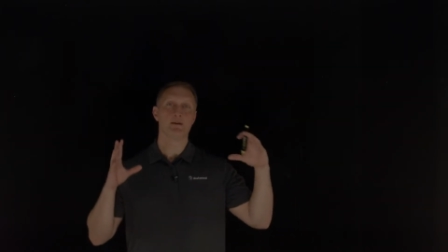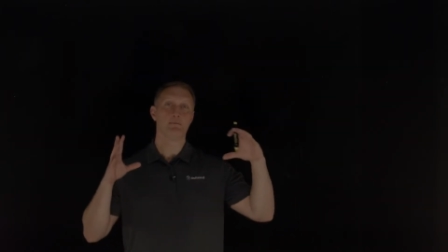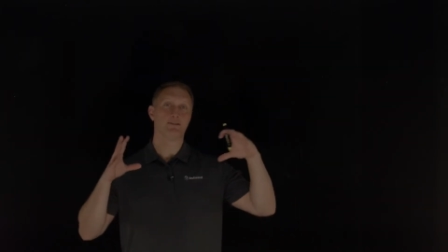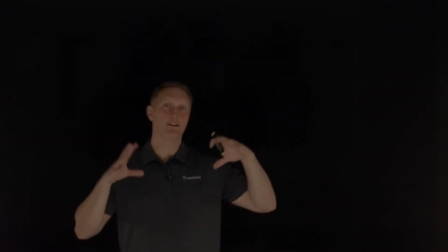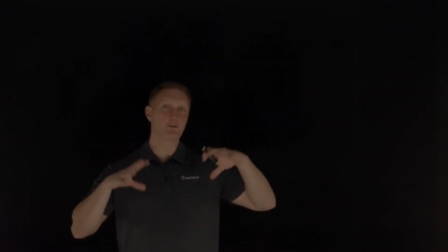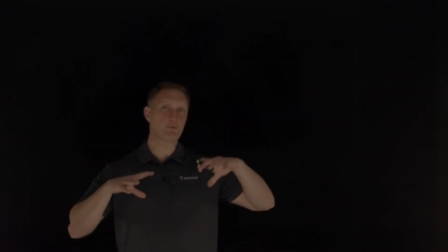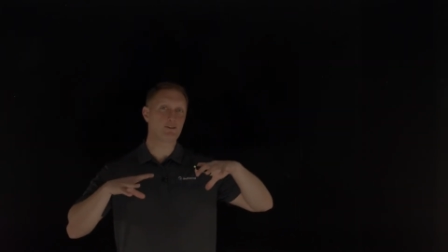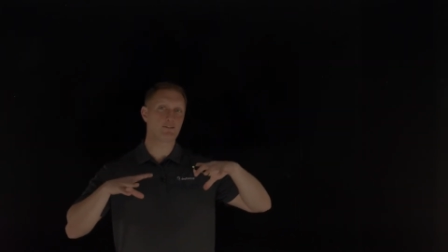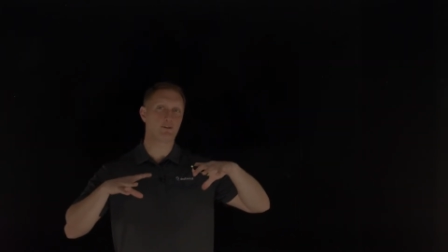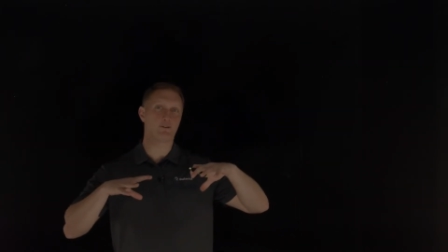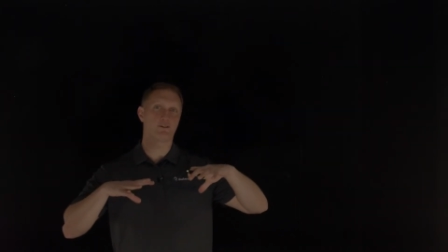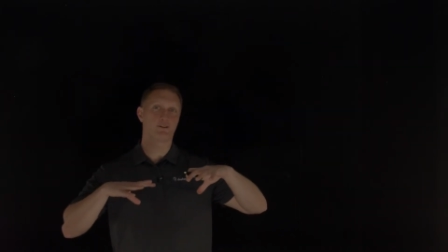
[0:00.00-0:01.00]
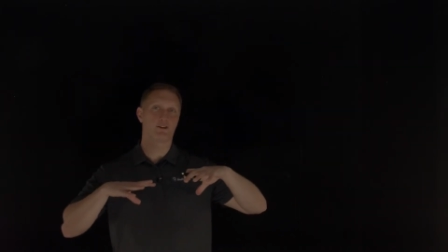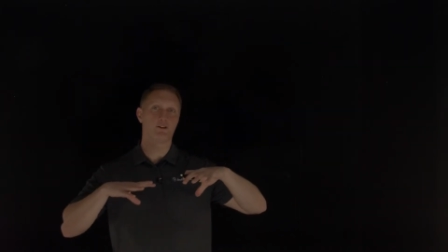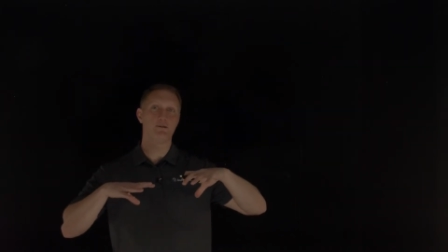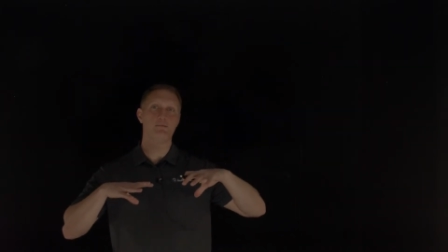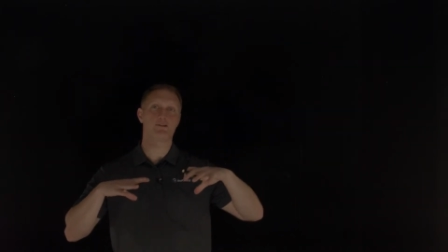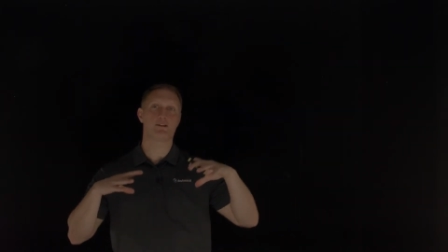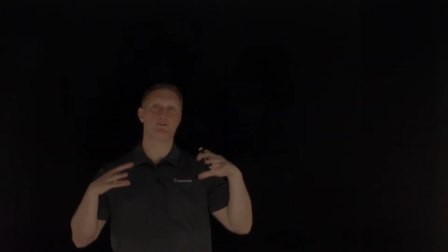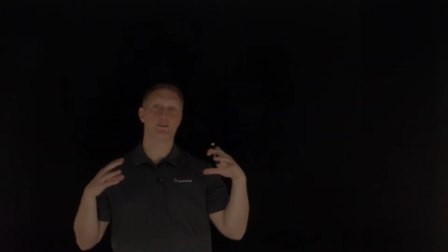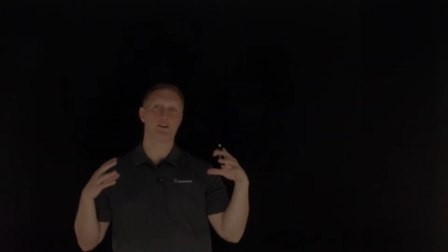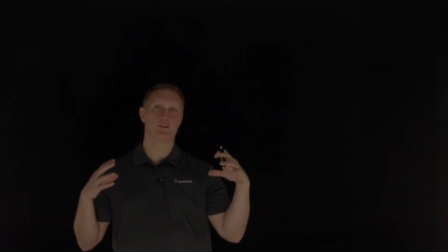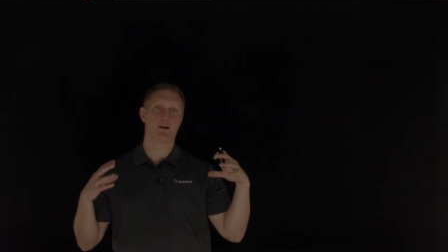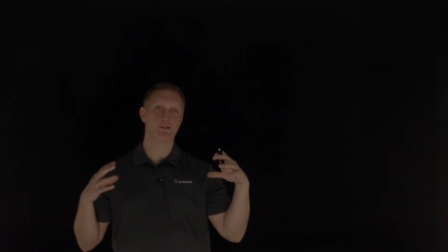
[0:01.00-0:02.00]
But this one is different. Security
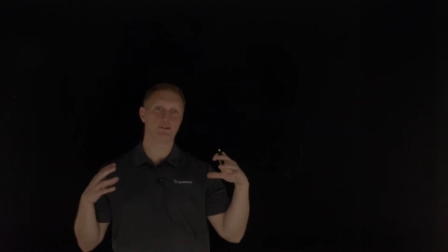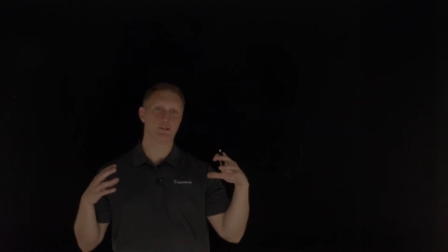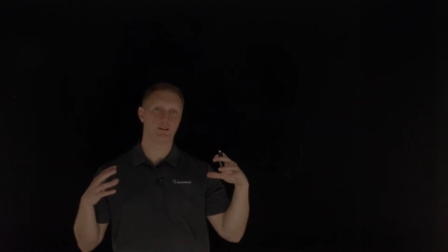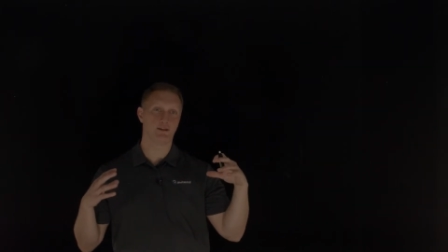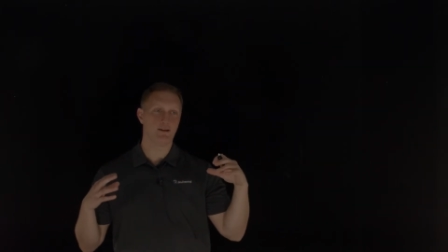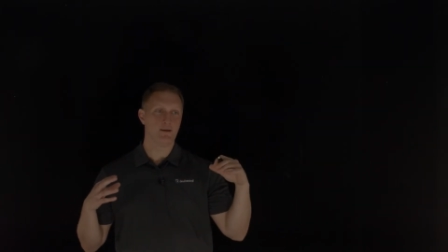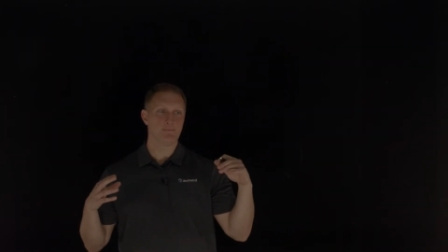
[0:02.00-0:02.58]
misconfiguration